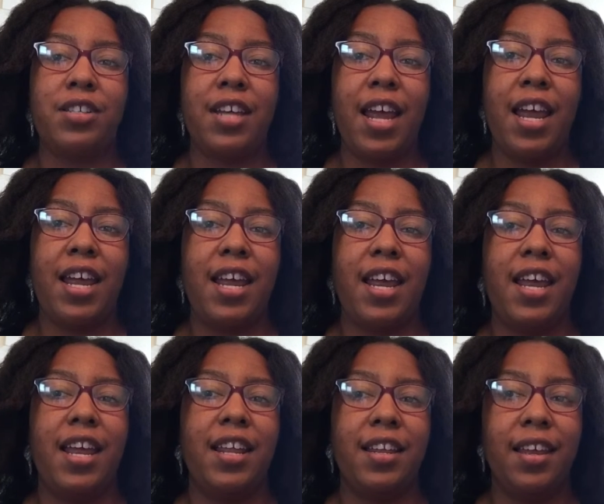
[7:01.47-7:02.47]
day.
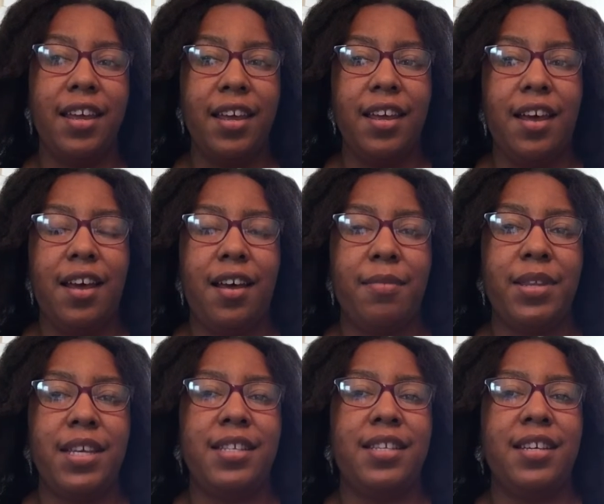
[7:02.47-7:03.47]
And
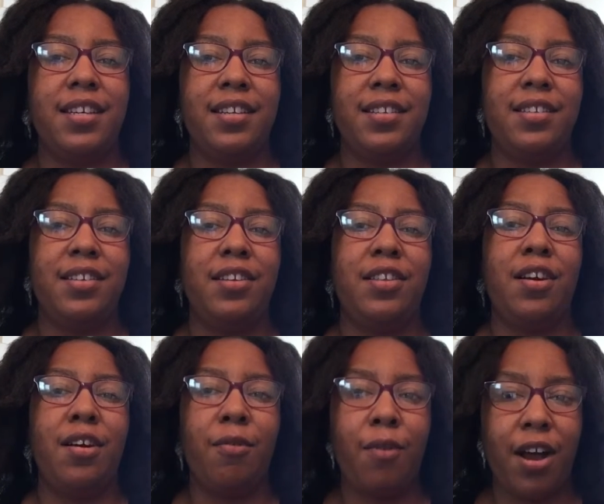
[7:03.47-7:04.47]
this is
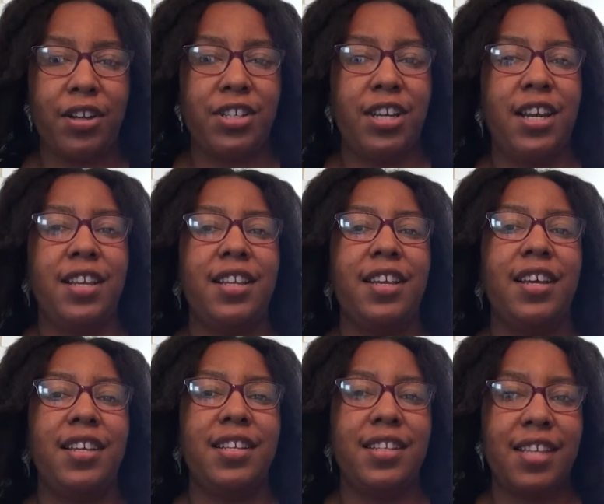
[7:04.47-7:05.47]
the washing,
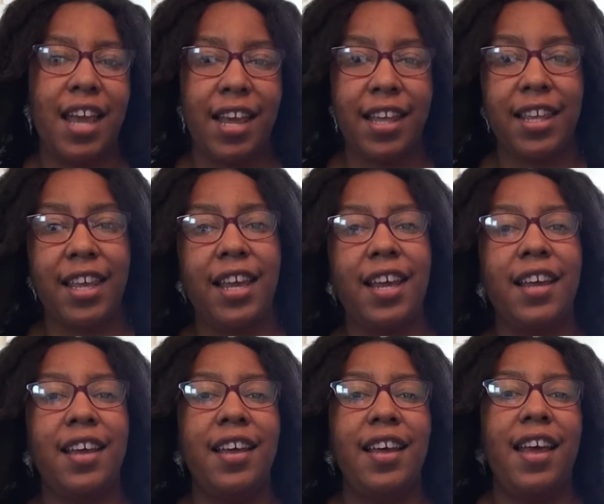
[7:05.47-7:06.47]
the
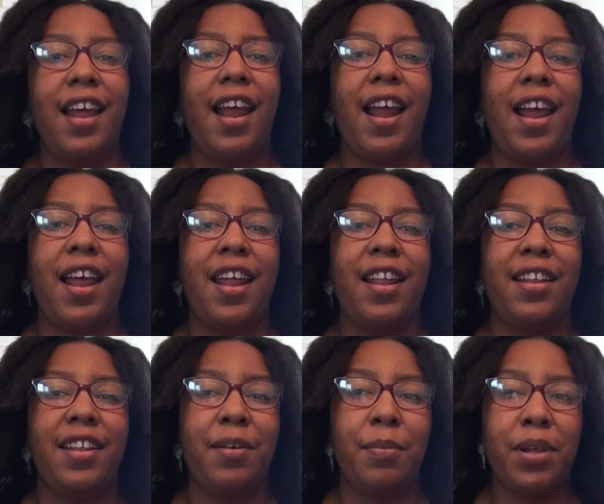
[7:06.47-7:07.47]
detangling,
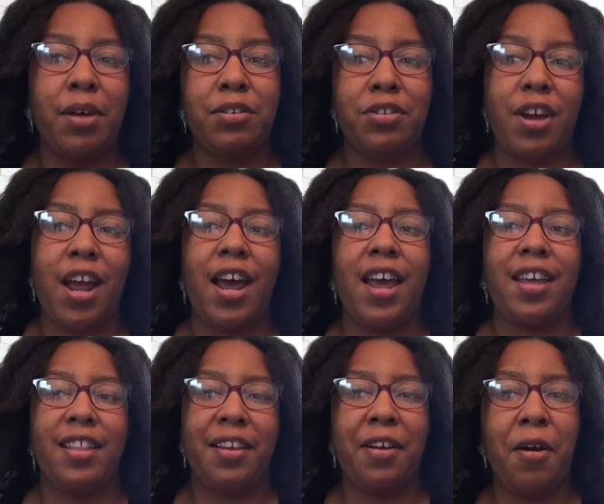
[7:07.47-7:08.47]
and the blow dry,
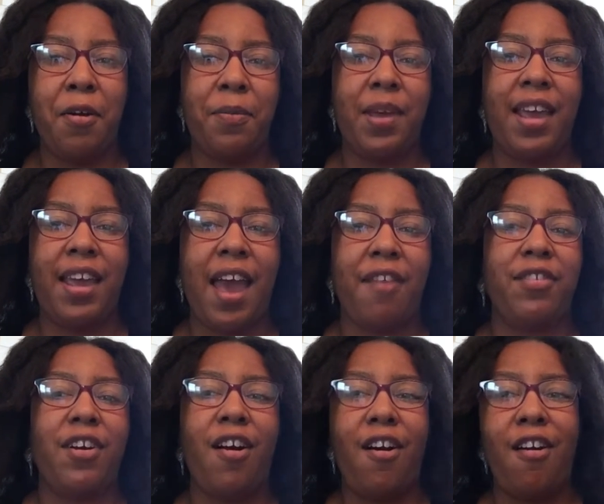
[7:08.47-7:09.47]
the combing.
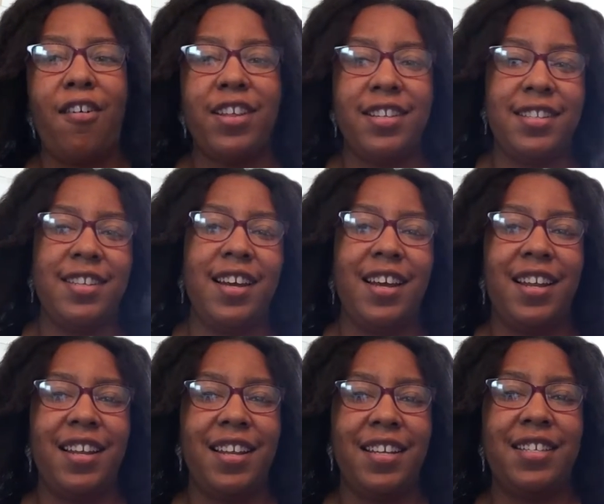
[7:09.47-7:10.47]
After all it's
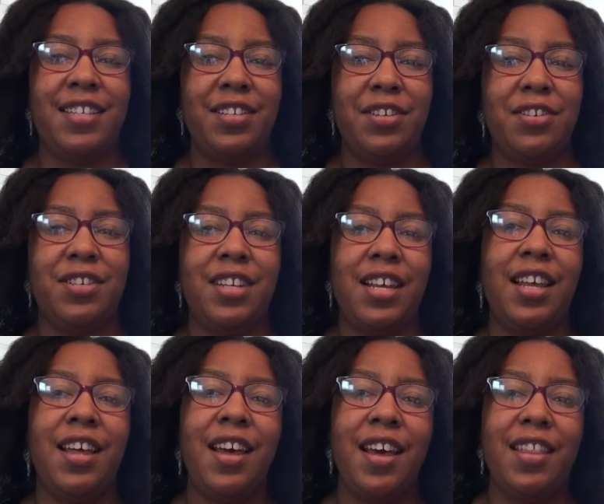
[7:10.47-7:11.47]
done, this is
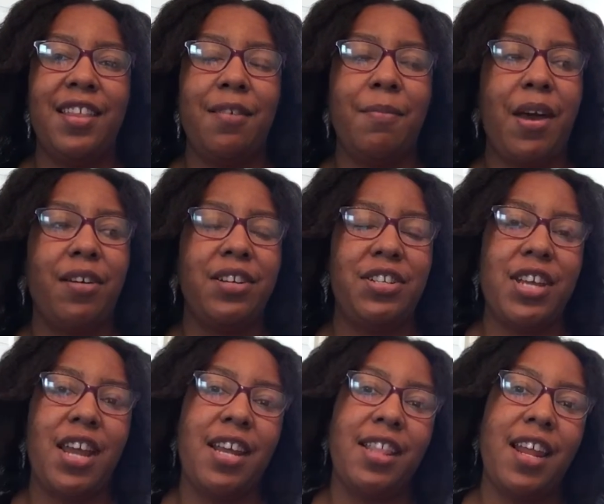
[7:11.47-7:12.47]
usually the amount of
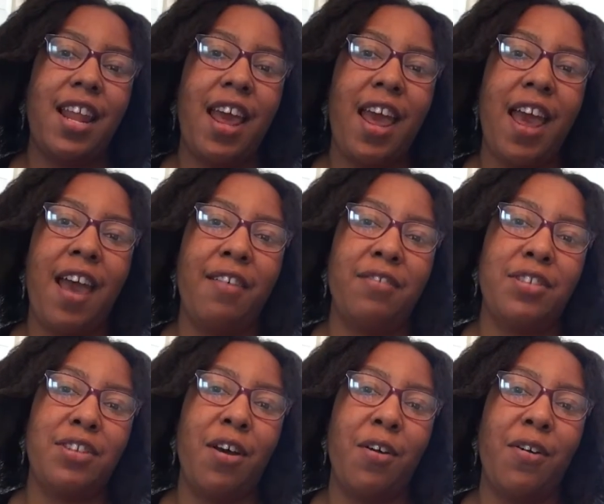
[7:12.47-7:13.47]
shedding that I have,
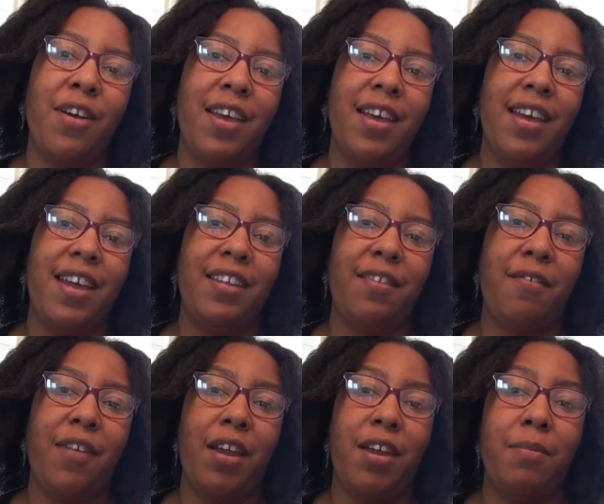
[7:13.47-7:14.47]
so it's
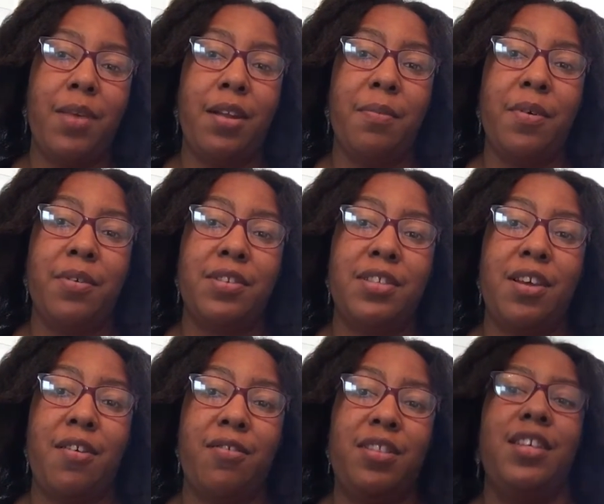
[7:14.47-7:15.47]
very minimal.
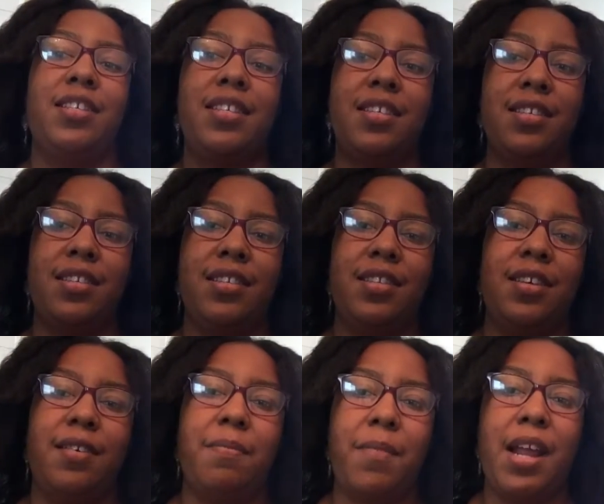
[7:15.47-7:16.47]
So this is
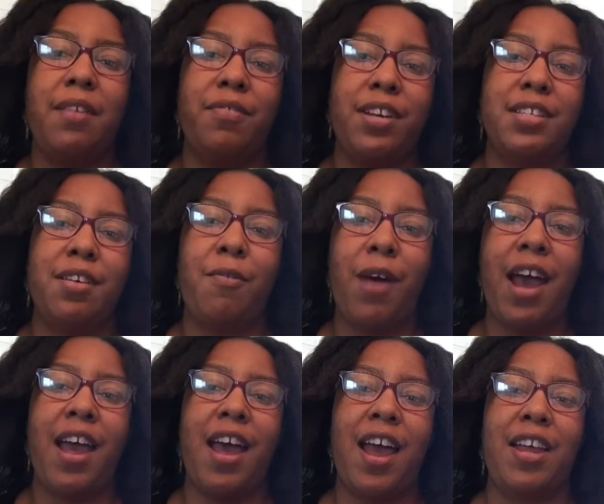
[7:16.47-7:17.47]
the main reason
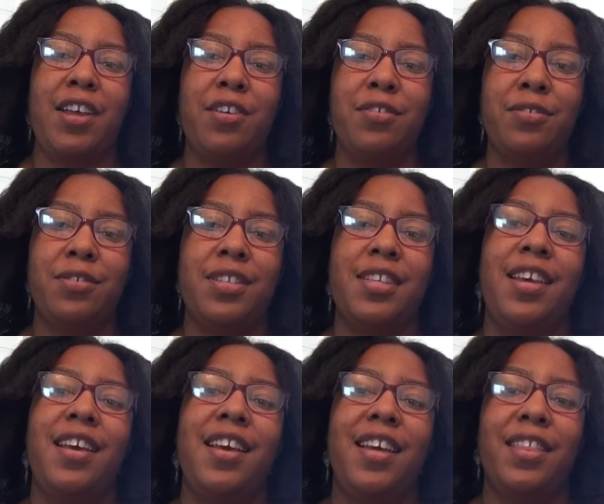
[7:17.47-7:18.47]
why I use
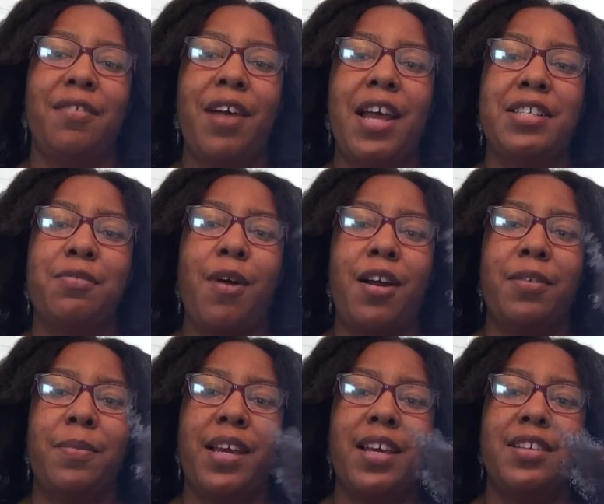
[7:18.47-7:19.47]
the rice water,
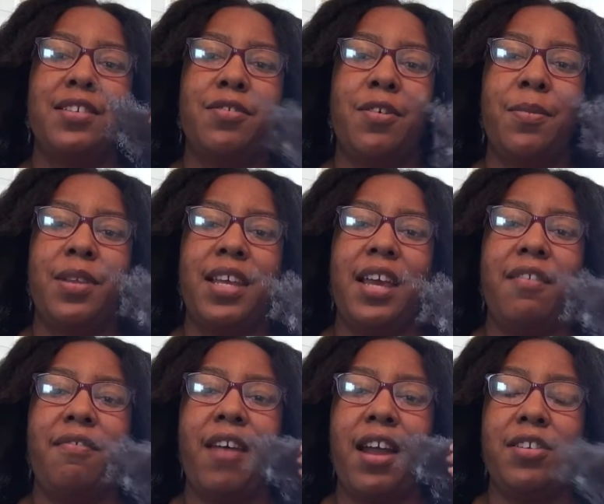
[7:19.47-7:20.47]
because normally
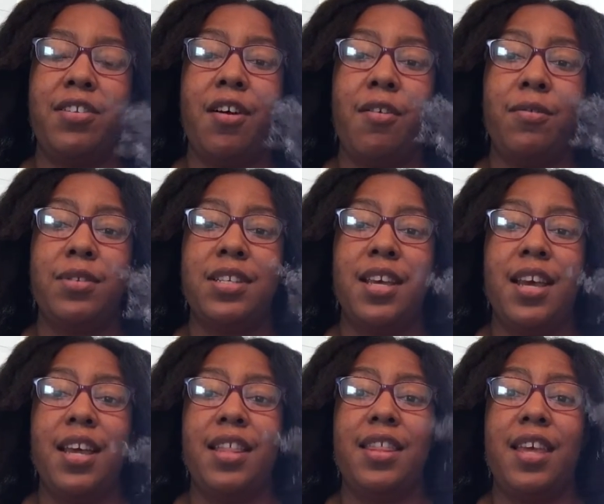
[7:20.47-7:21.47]
if I don't,
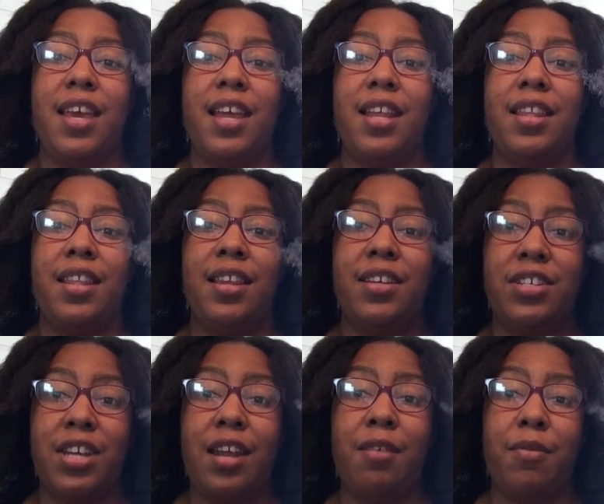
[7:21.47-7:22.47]
then the
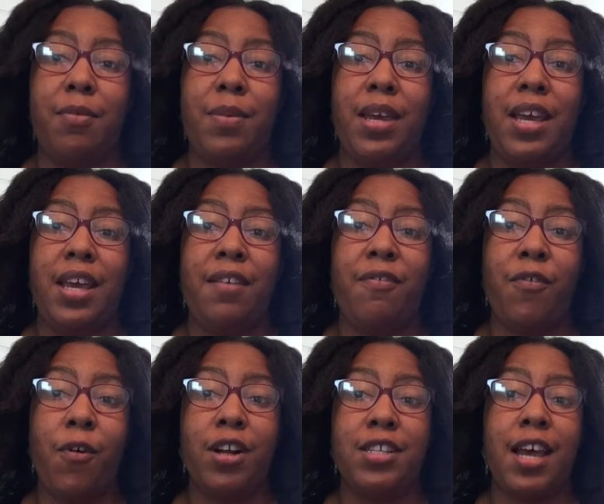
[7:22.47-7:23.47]
shedding would be
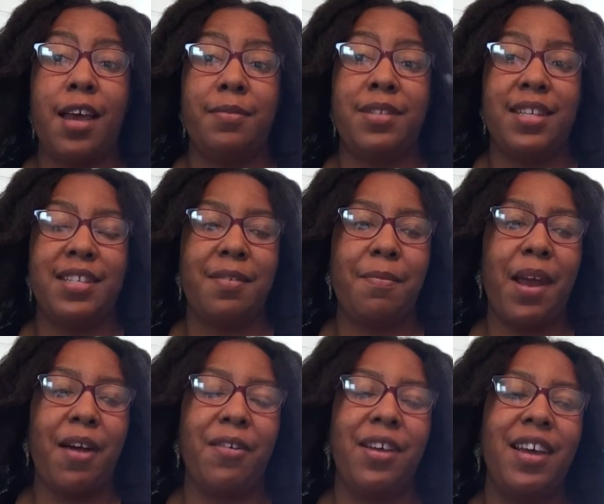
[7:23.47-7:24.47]
4 times this
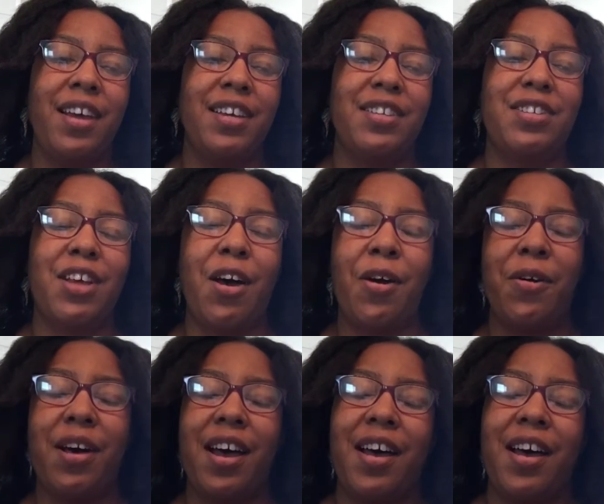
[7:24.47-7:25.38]
amount. So